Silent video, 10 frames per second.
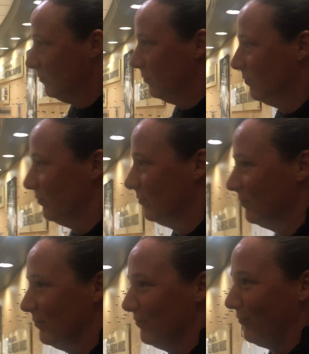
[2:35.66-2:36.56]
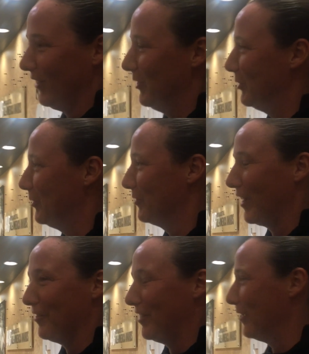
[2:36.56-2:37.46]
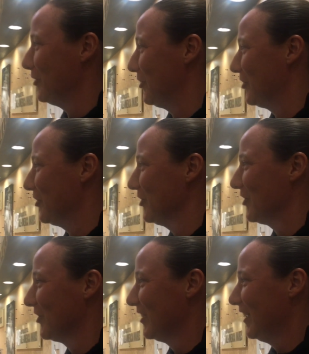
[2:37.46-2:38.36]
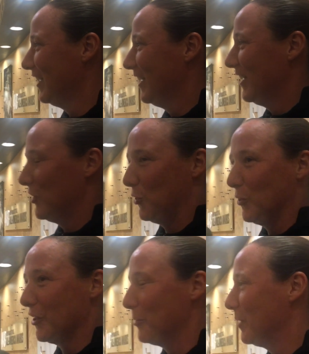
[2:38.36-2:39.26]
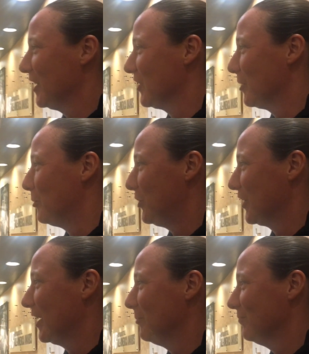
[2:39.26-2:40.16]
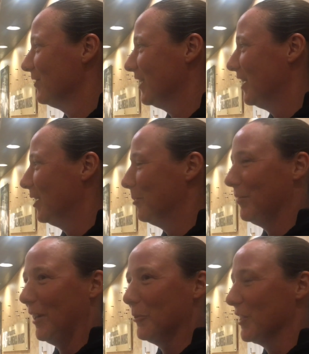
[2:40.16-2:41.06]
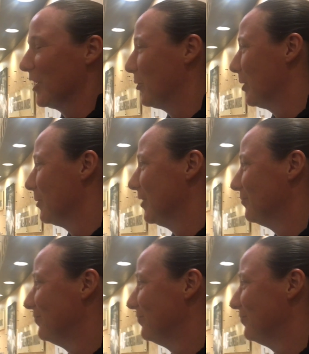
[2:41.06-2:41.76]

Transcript: this year? Well, we've got five returners, 200 minutes in a ball game. Um, I would say quite a bit.